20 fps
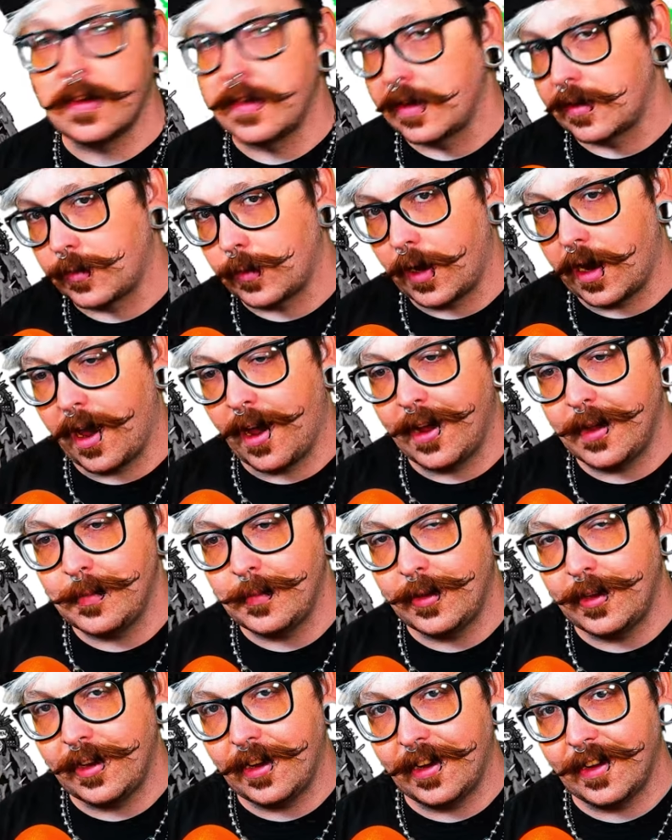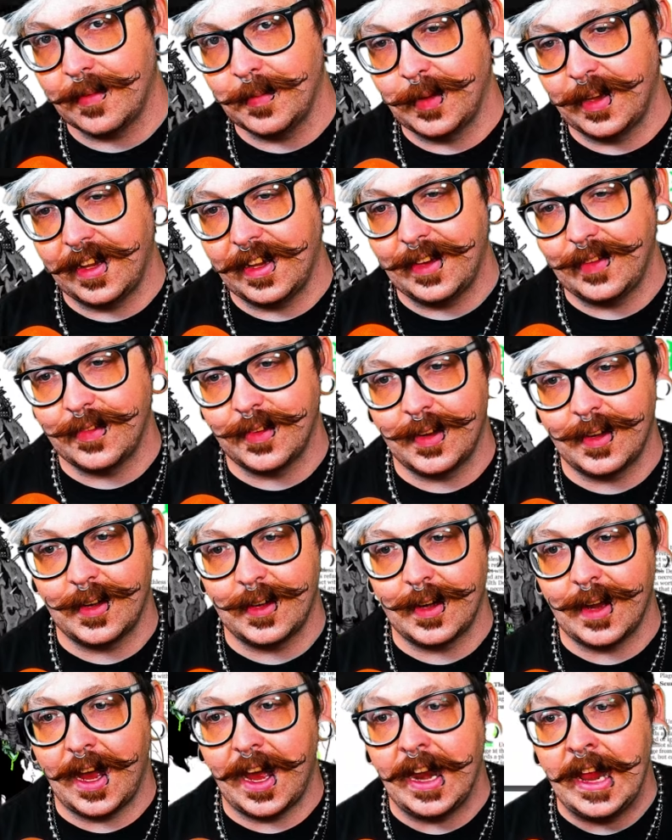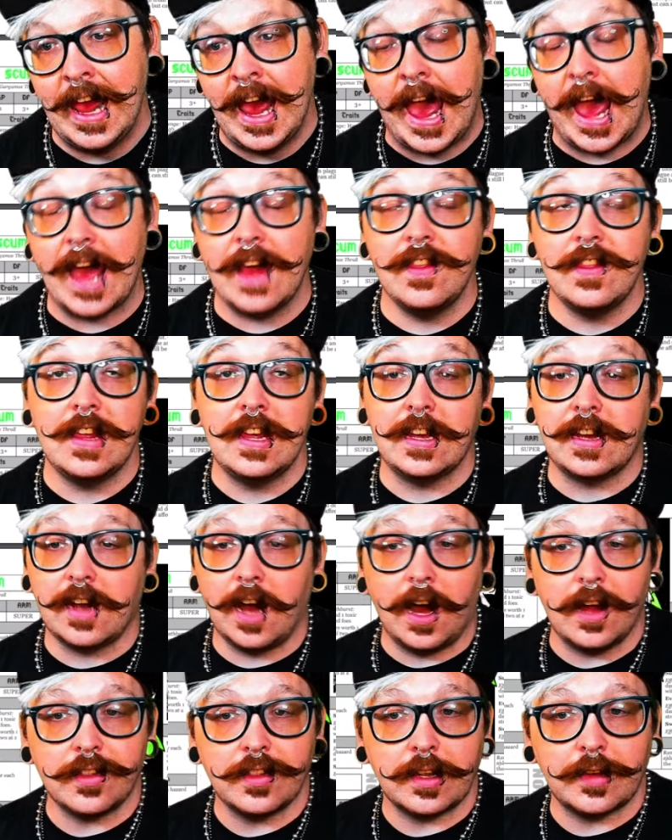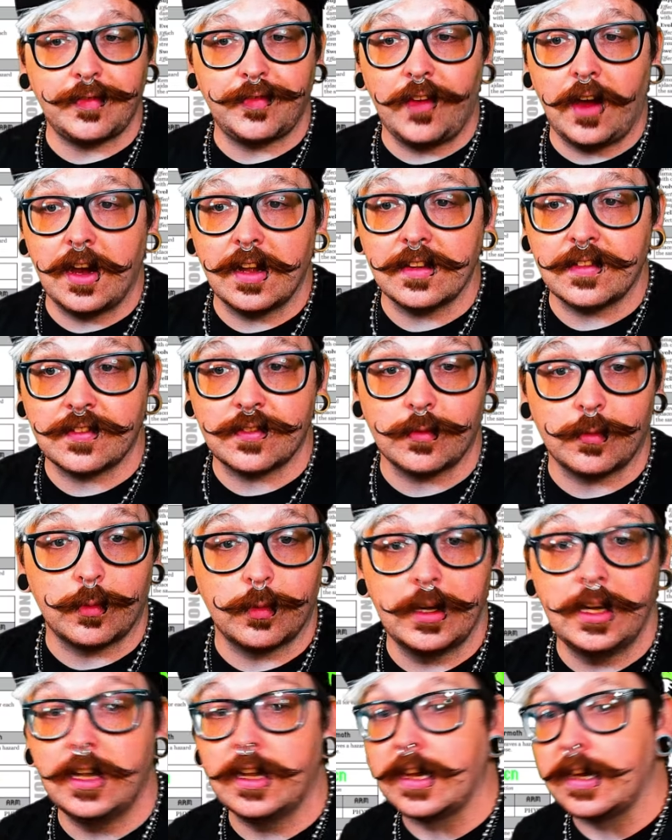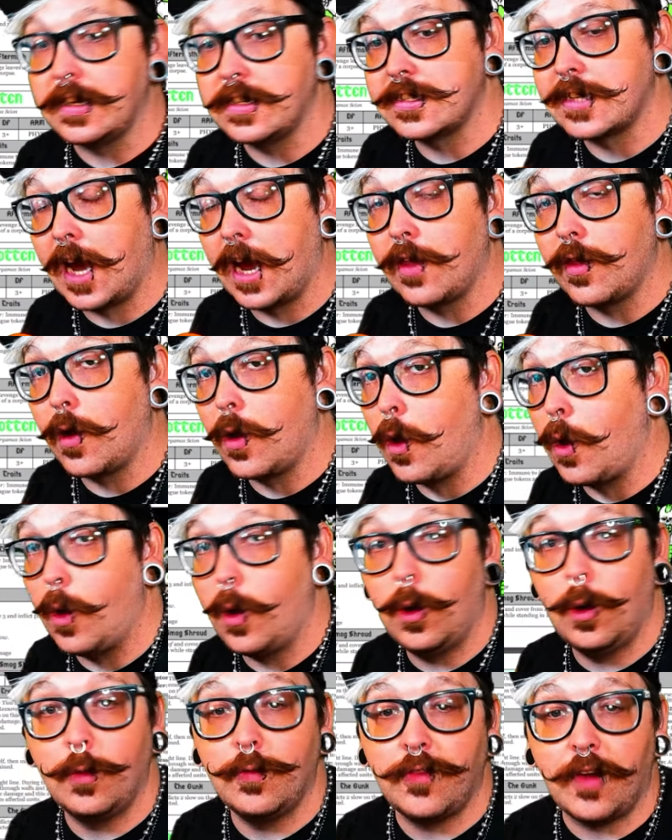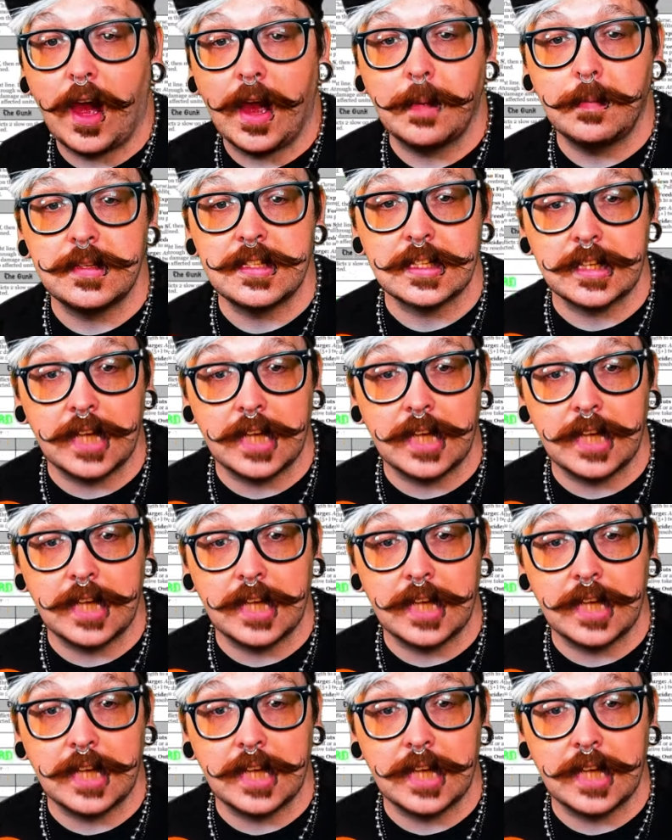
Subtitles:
and that's why I'm here, believe it or not. And the gothic fonts really tie the whole vibe